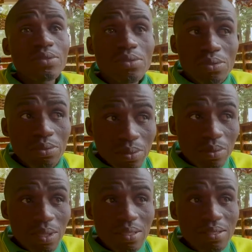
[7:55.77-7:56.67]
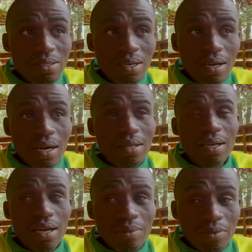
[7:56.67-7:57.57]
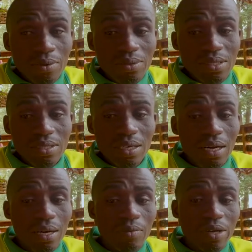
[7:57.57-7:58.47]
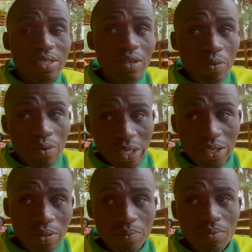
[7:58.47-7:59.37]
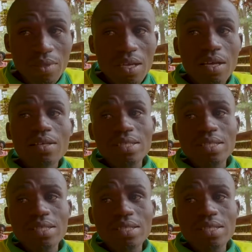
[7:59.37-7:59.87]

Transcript: to these other animals, uh, what they would kill. So